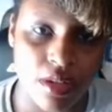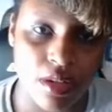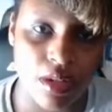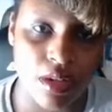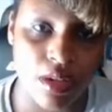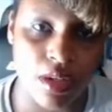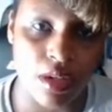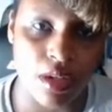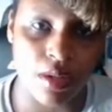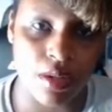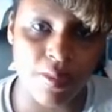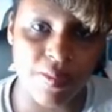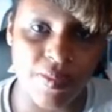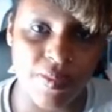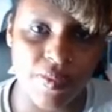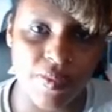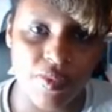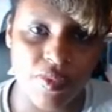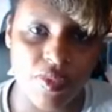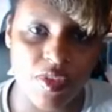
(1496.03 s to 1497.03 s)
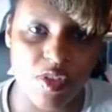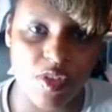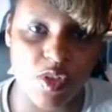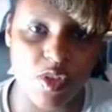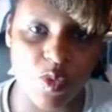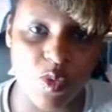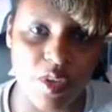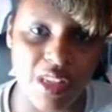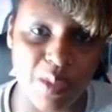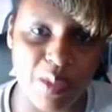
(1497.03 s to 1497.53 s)
Um, this
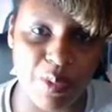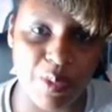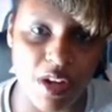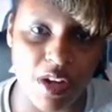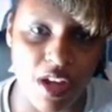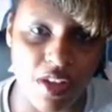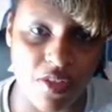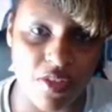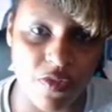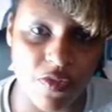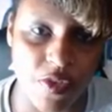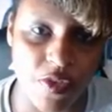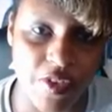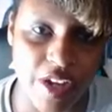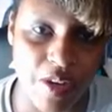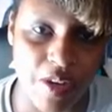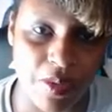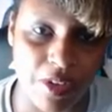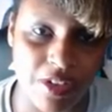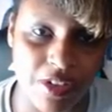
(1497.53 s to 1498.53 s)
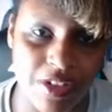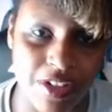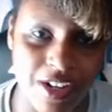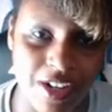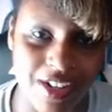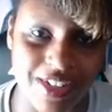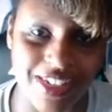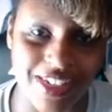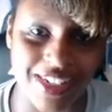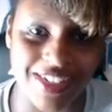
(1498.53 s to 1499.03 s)
is where they put all the Food Network
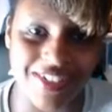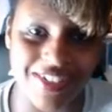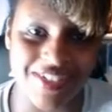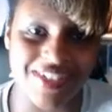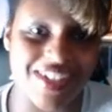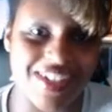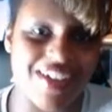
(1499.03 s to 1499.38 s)
stars that lose.